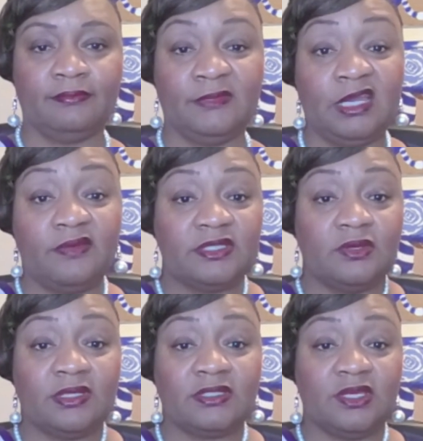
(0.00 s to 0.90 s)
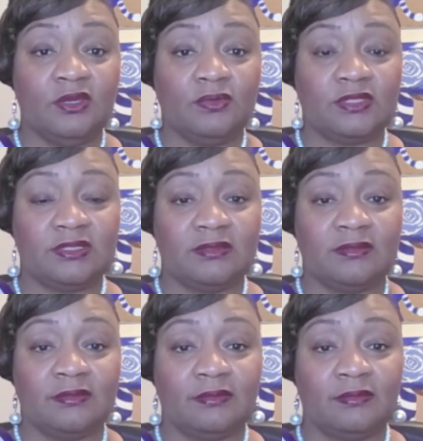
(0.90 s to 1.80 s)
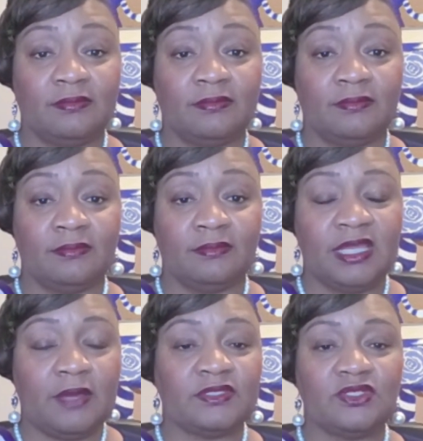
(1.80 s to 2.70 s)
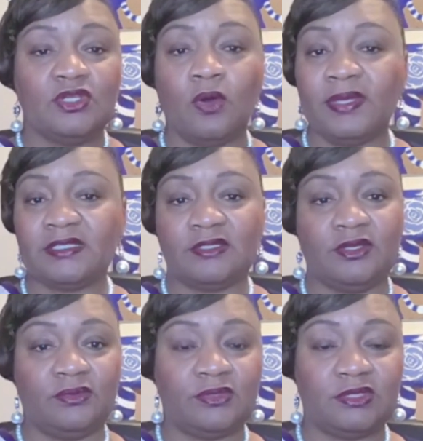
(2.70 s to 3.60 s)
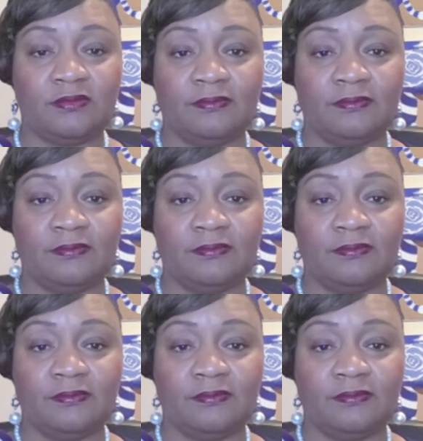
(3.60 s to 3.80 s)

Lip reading: There is no excuse. There is no excuse.